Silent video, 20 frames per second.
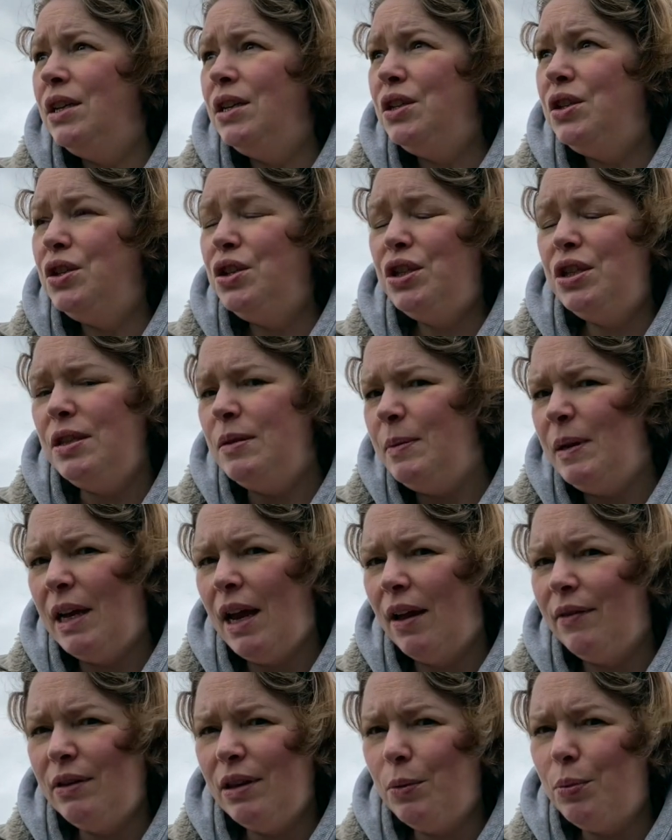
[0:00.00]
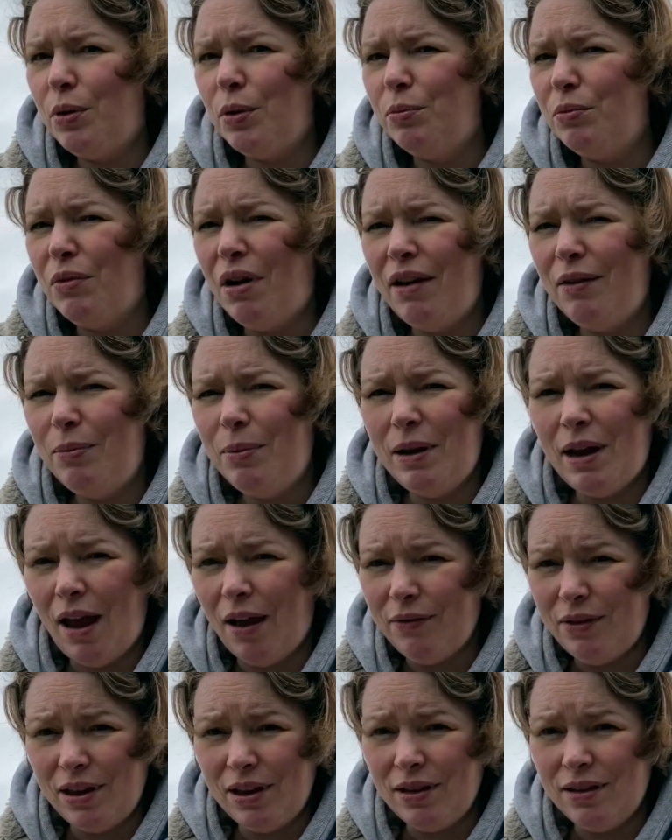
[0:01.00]
she's been having a problem I've been
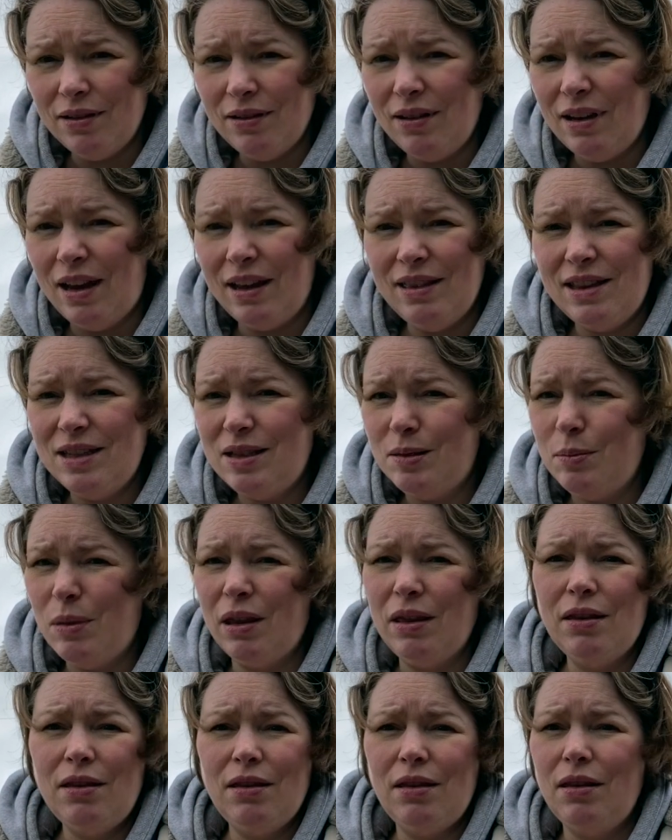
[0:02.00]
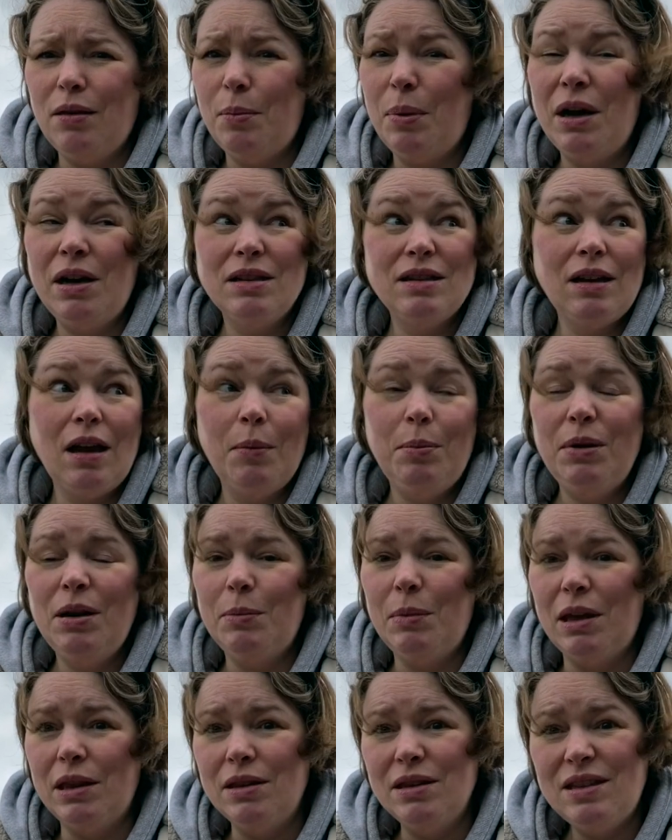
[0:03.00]
having like this month and the past couple
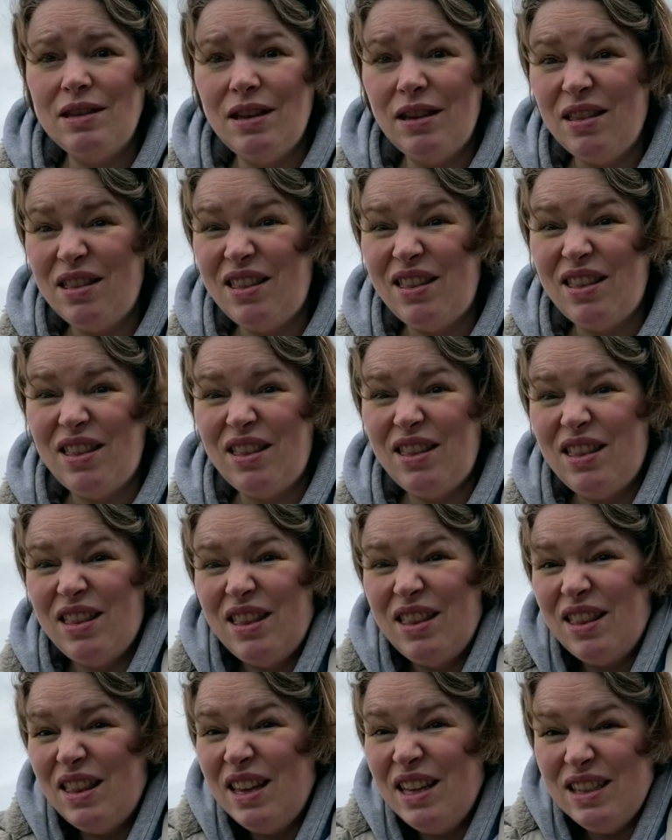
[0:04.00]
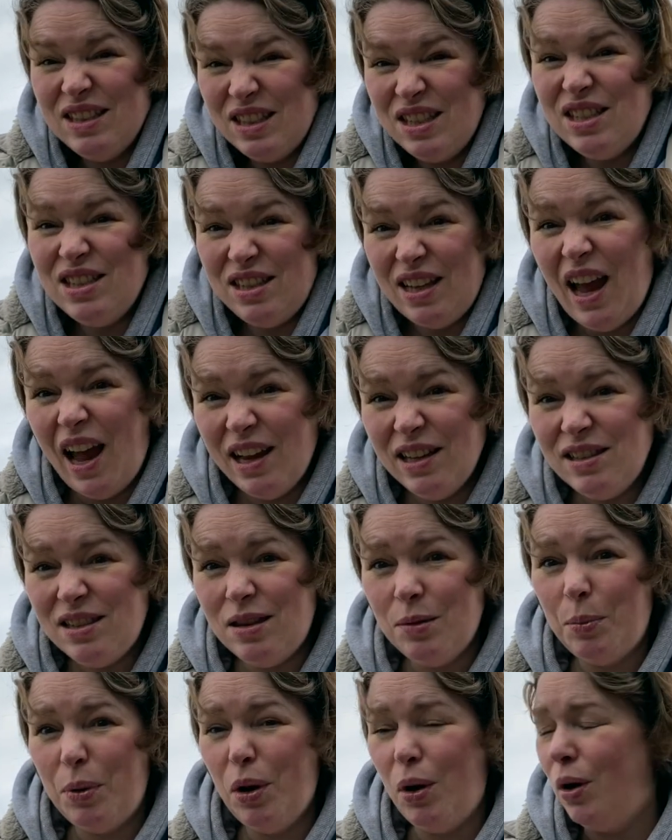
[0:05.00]
of months. It's just getting to
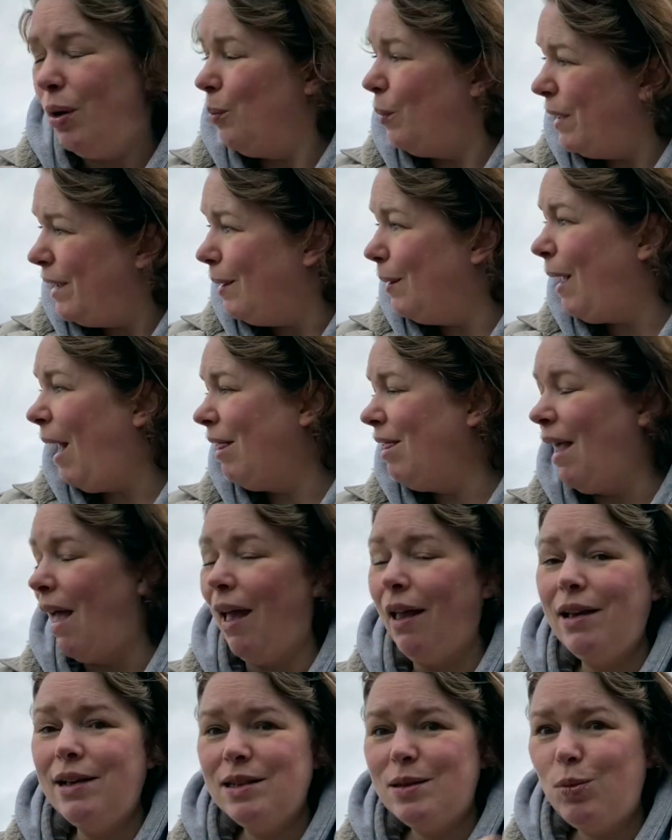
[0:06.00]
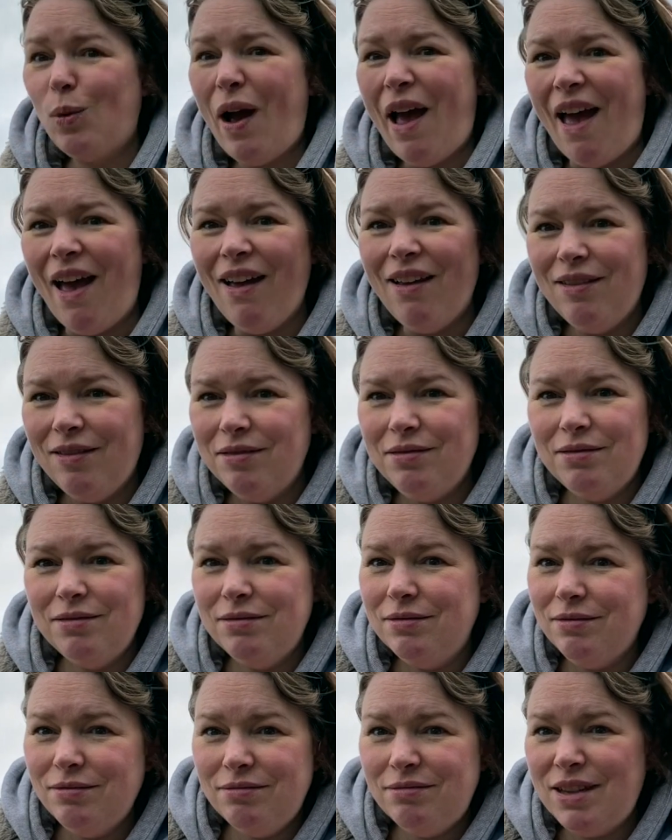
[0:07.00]
the plot, and when you get there, it's wet.
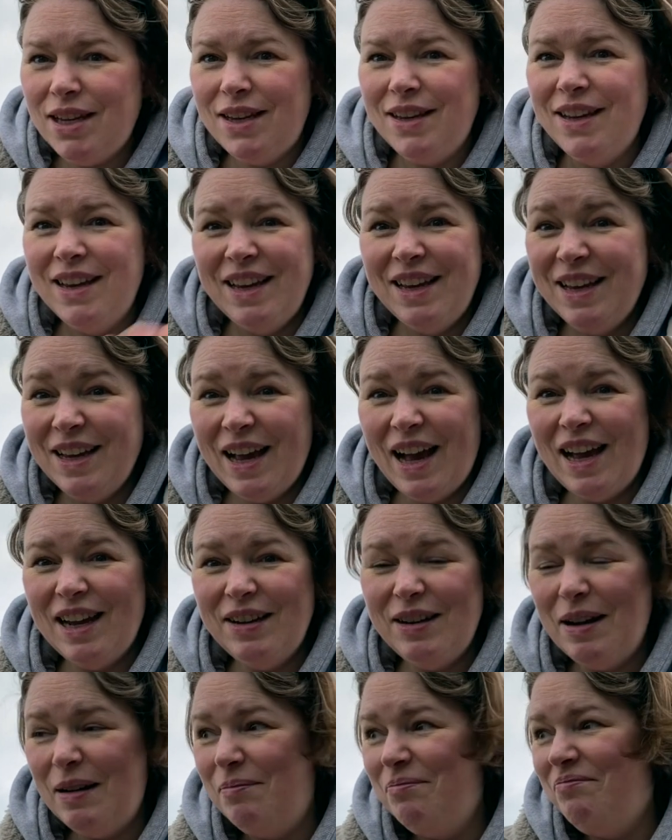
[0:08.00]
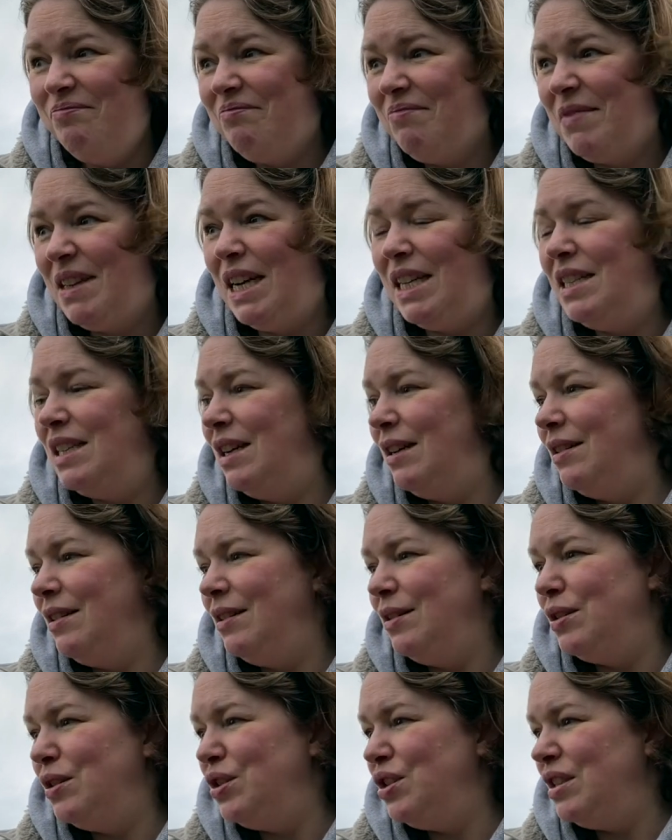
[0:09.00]
And I
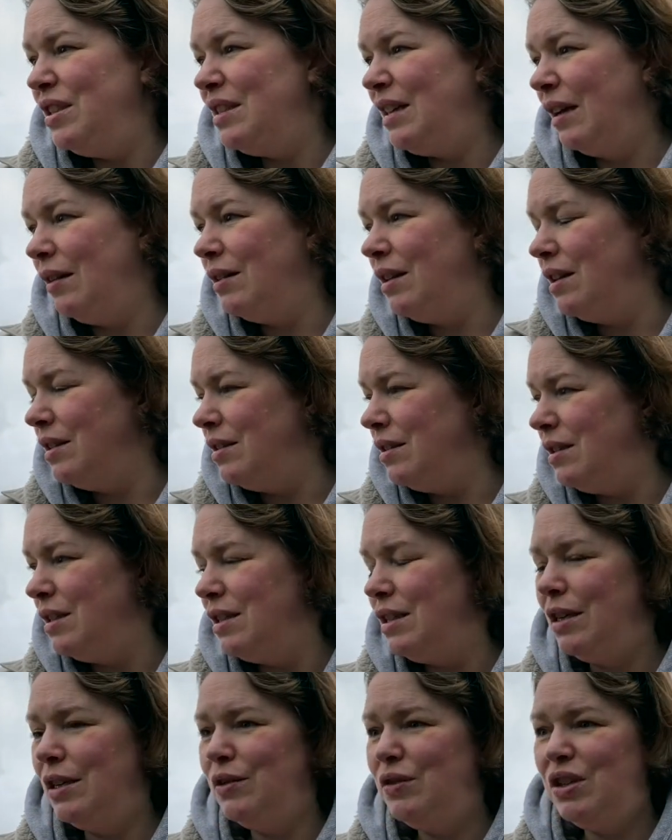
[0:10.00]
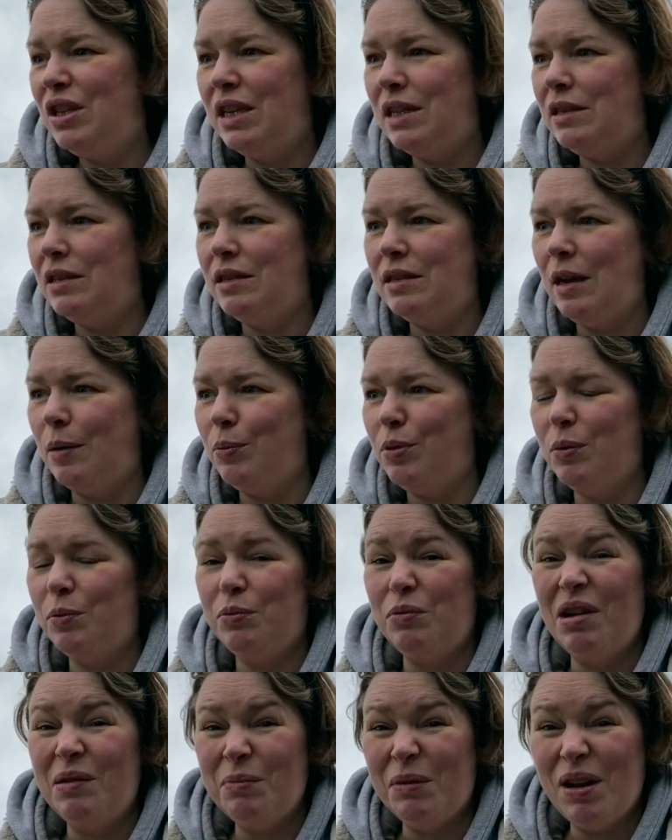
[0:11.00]
don't, she's South London, I don't know if she has the same
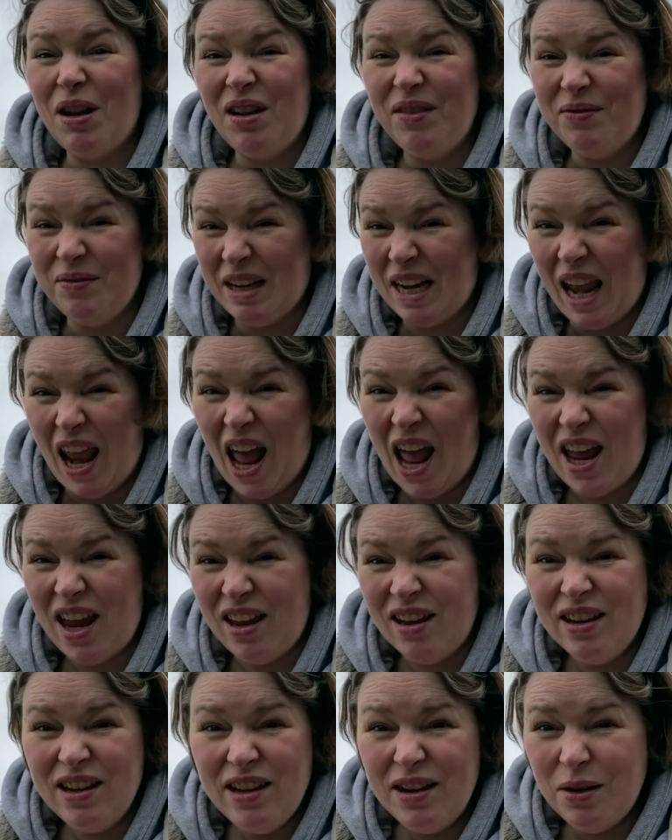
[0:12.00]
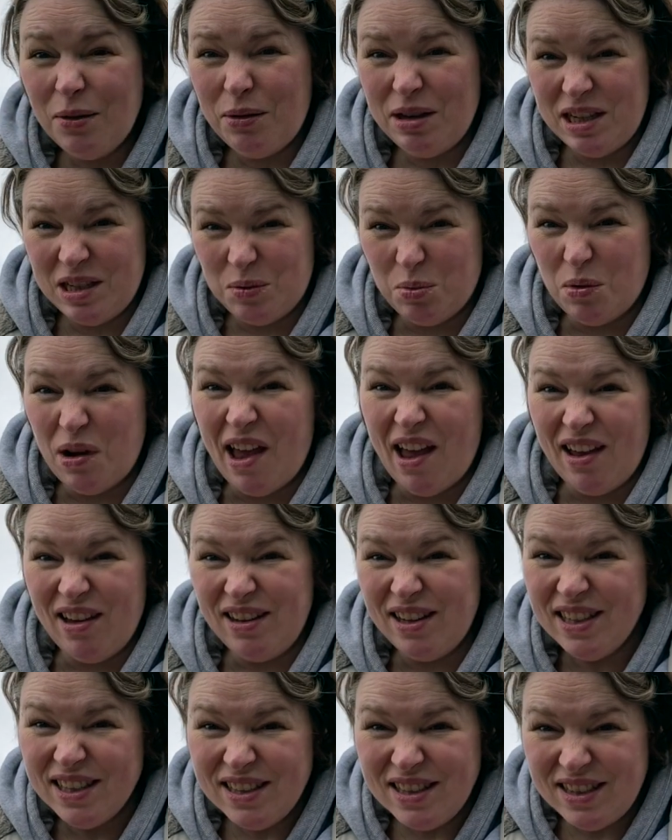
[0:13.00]
problem. I'm clay. When it's wet,
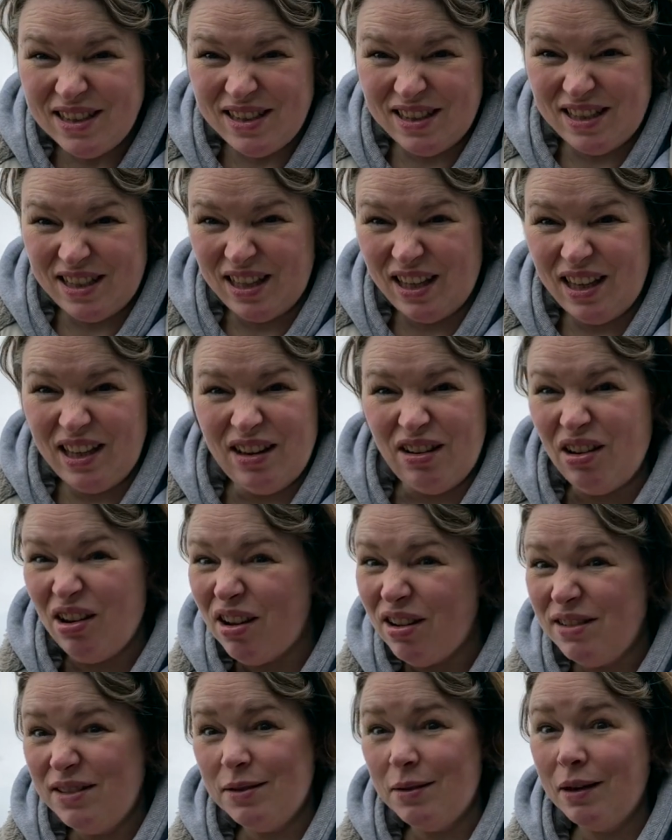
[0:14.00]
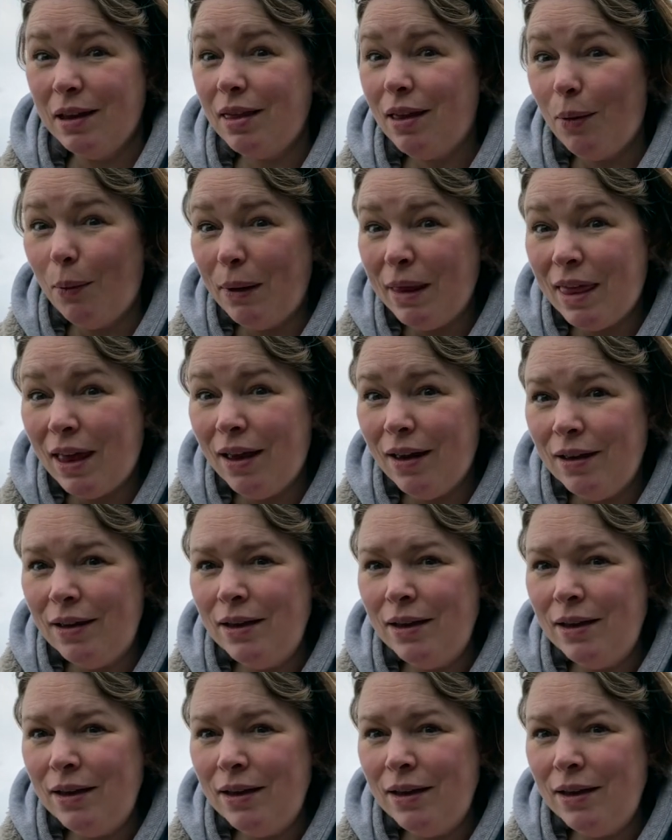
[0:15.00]
it's sticky and you can't do anything with it.